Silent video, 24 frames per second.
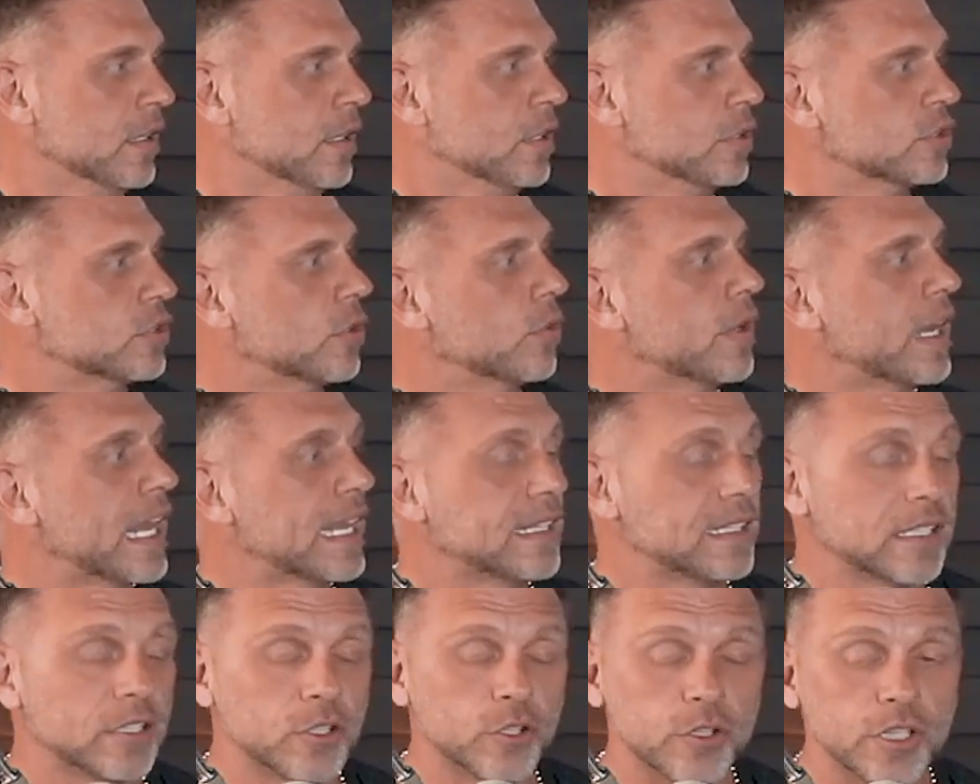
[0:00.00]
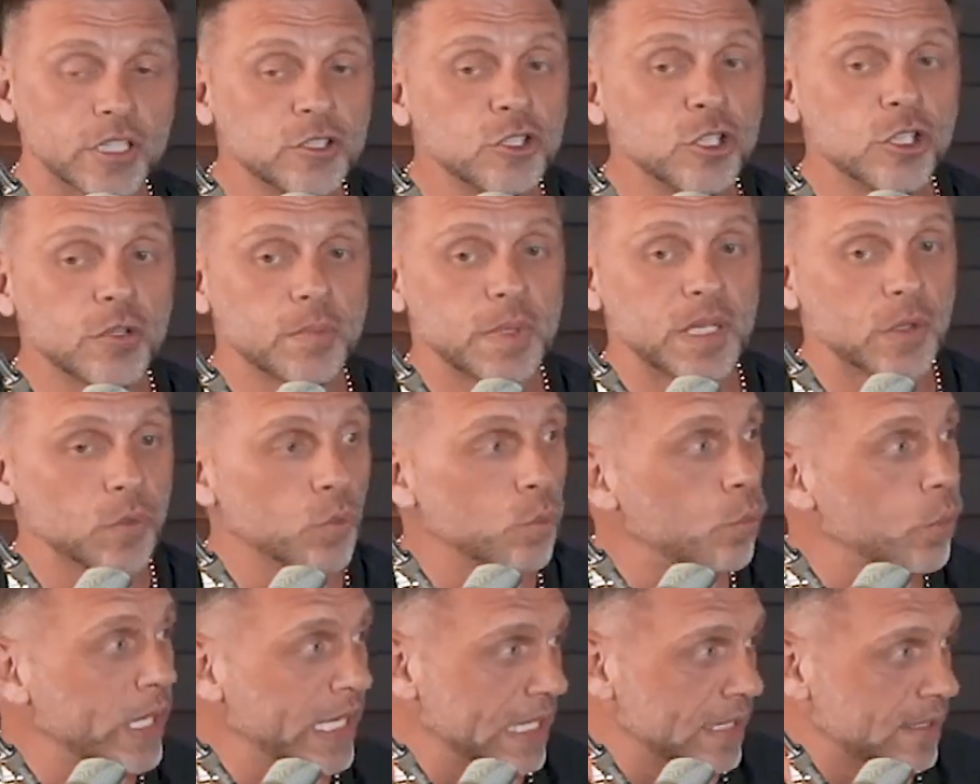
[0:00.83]
So what I did, it took me
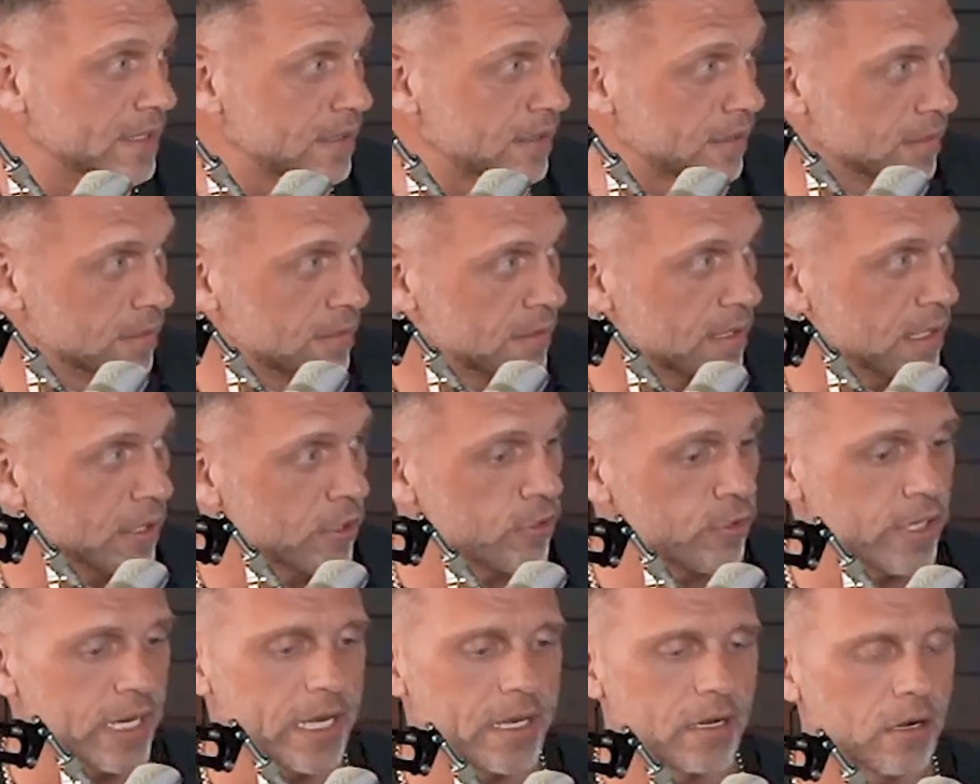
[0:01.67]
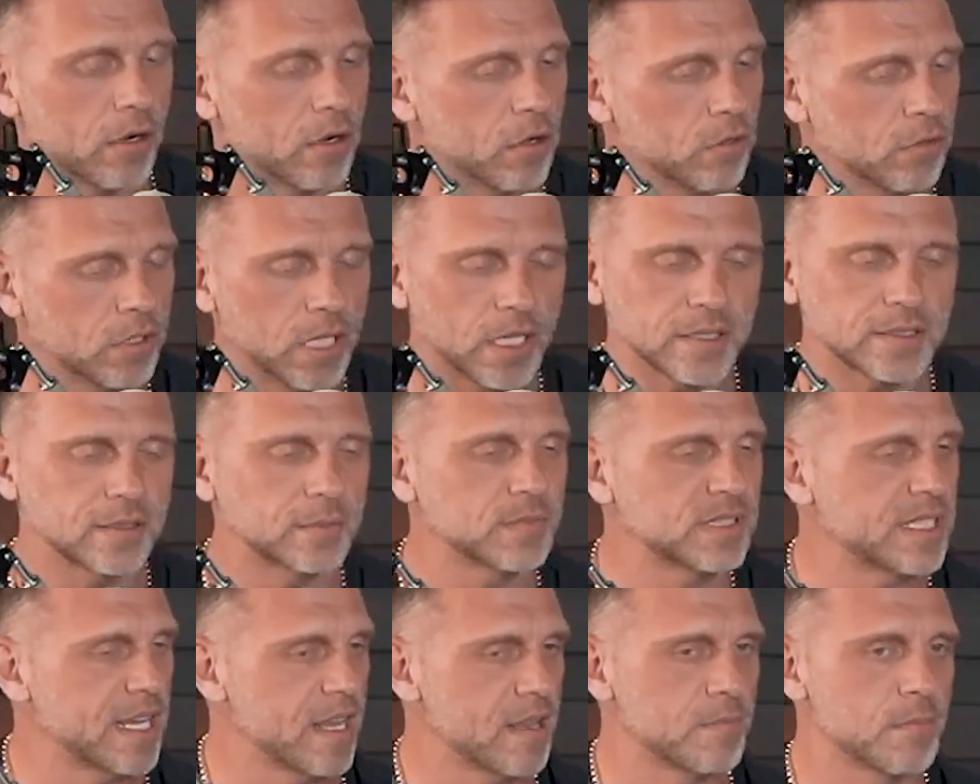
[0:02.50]
weeks to create our own custom
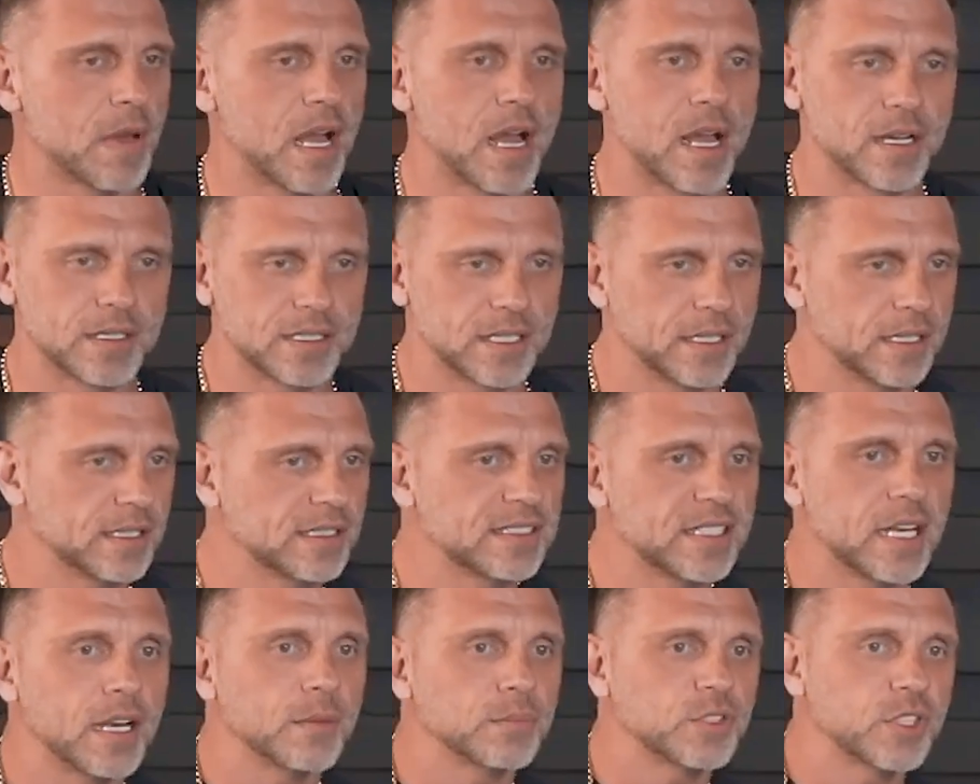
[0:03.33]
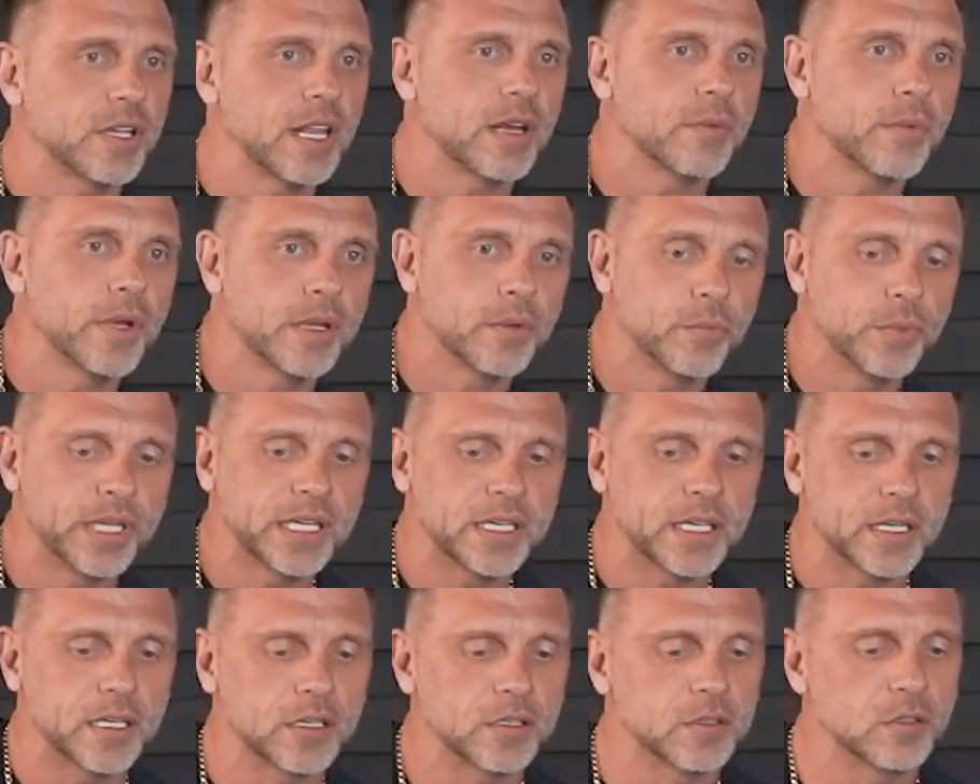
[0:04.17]
sandbox, get it set up so that way we
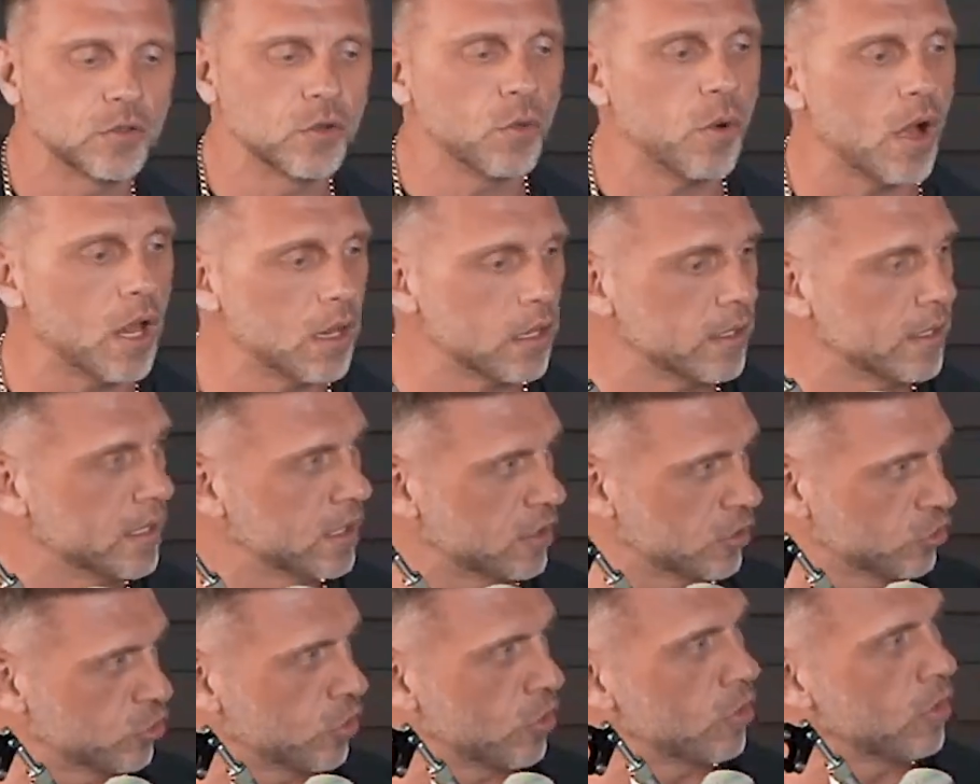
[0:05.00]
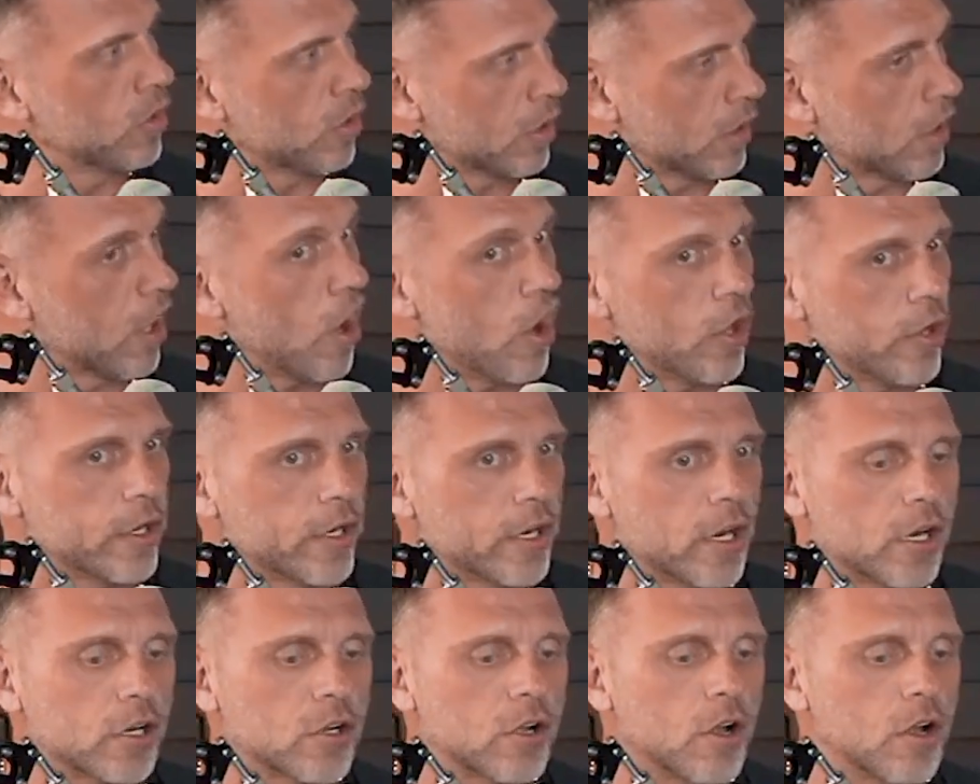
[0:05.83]
could quality control and audit
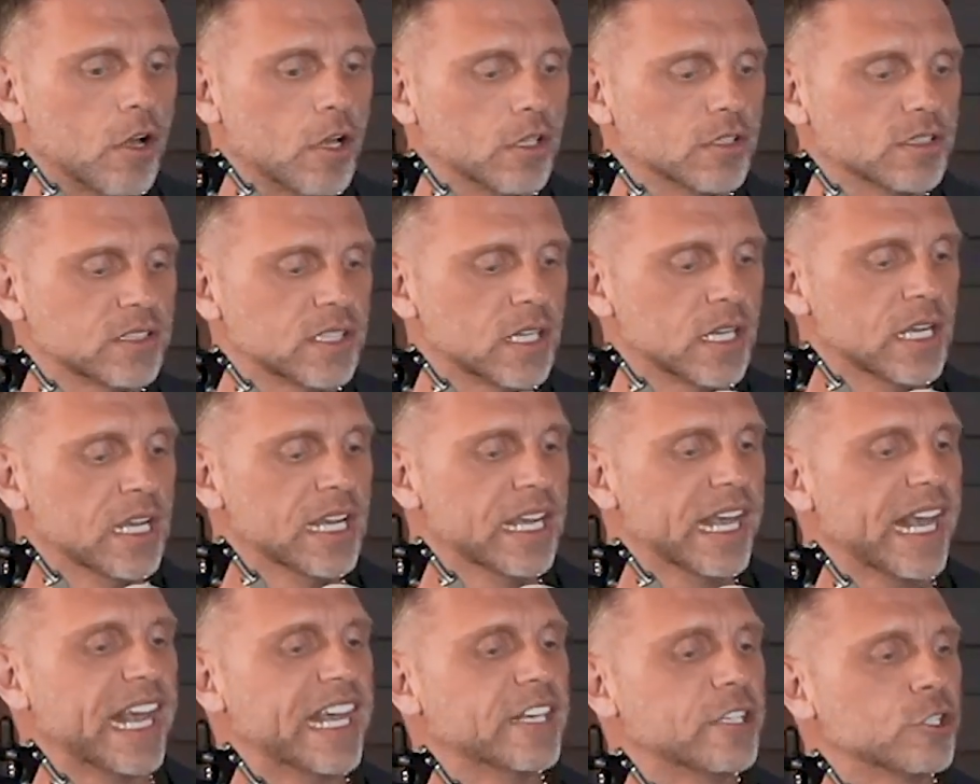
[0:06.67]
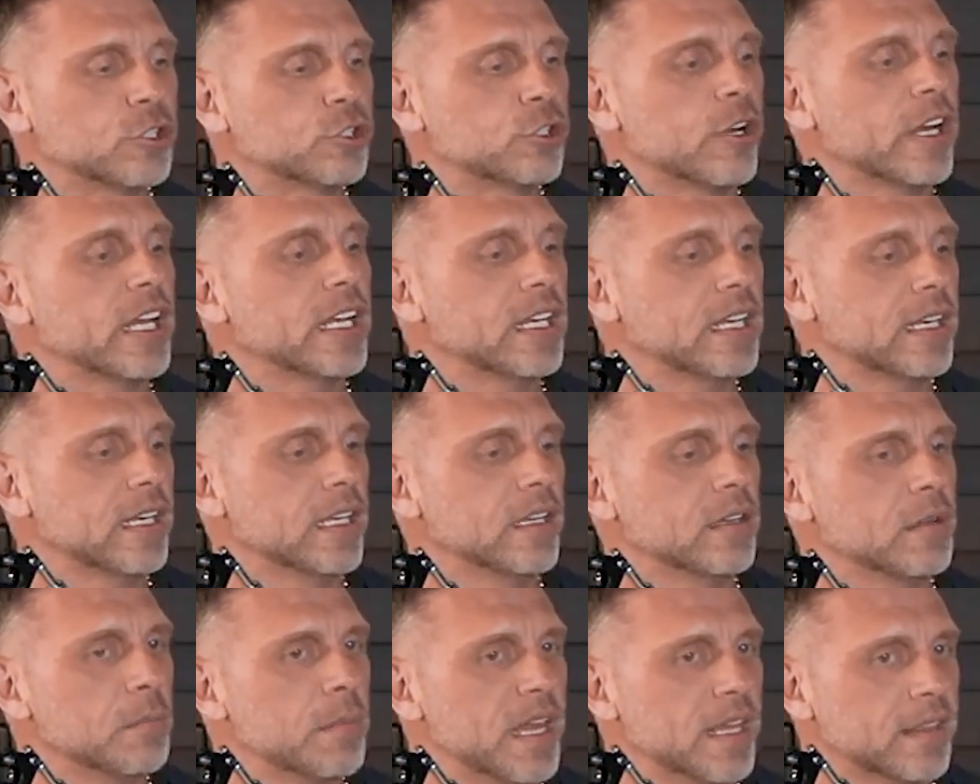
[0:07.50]
our calls, and to train it in
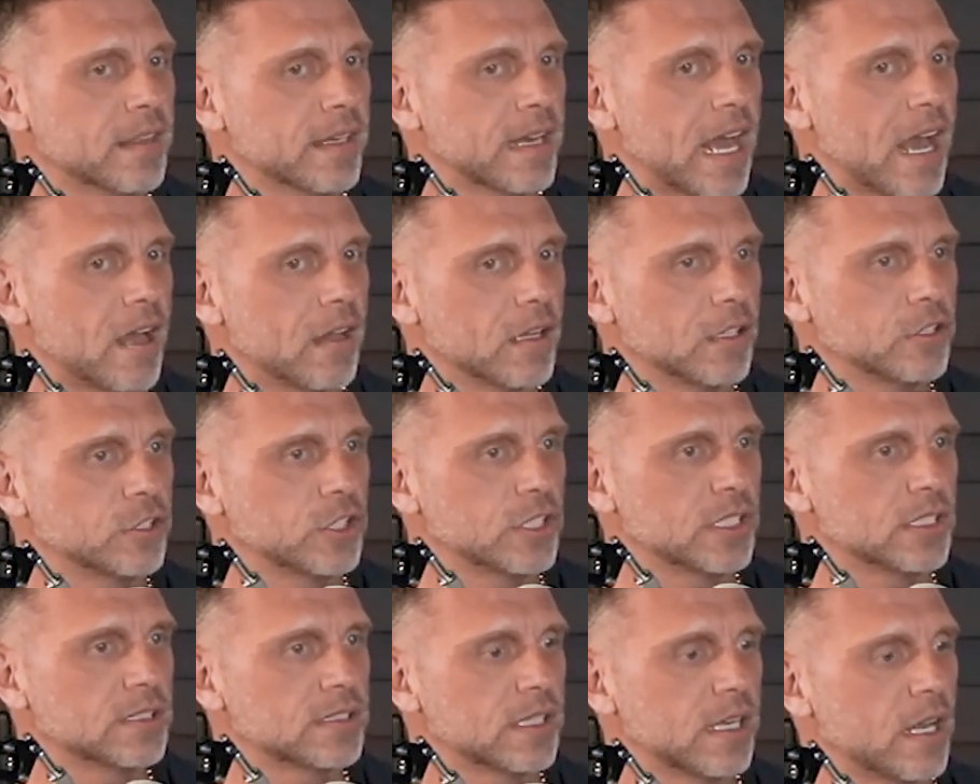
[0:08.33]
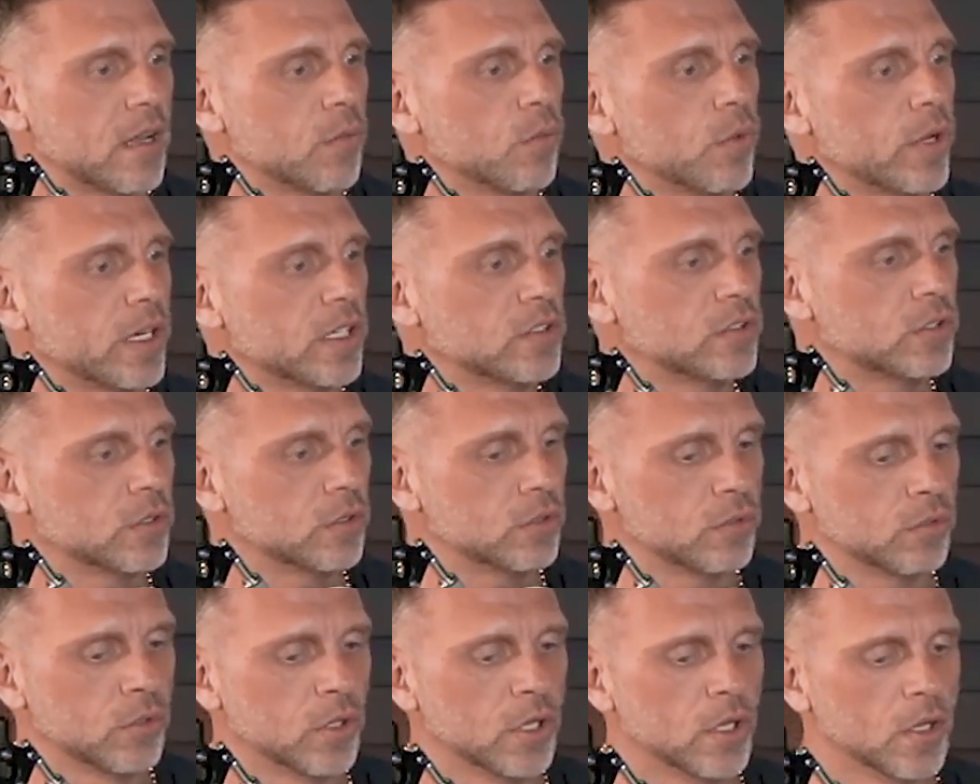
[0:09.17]
the methodologies that I wanted
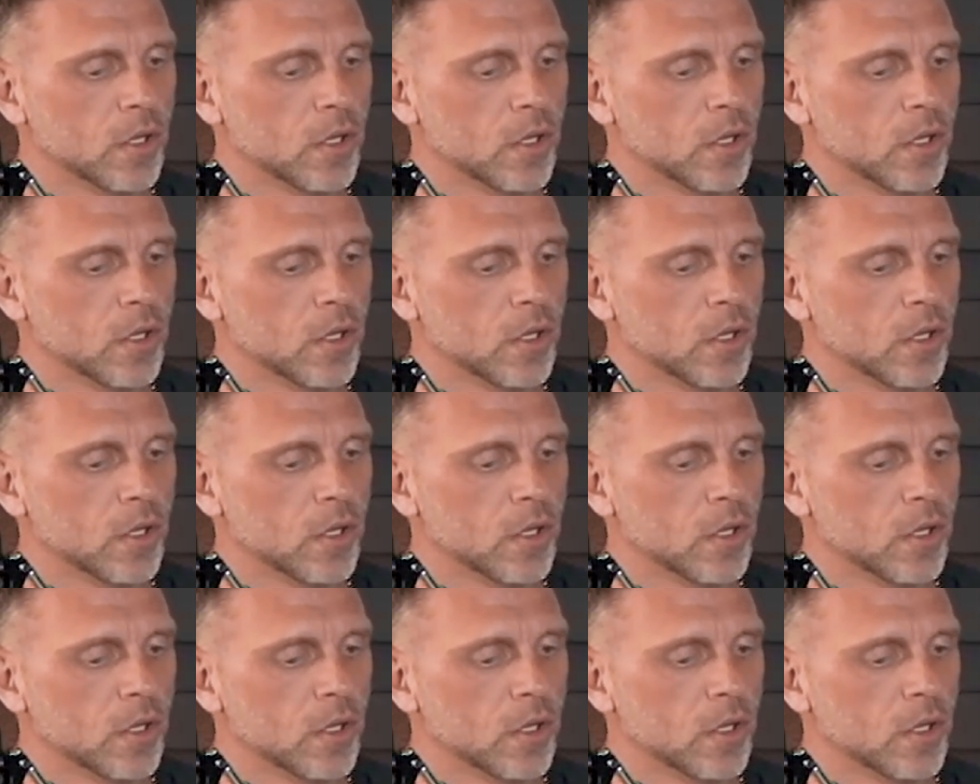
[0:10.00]
to.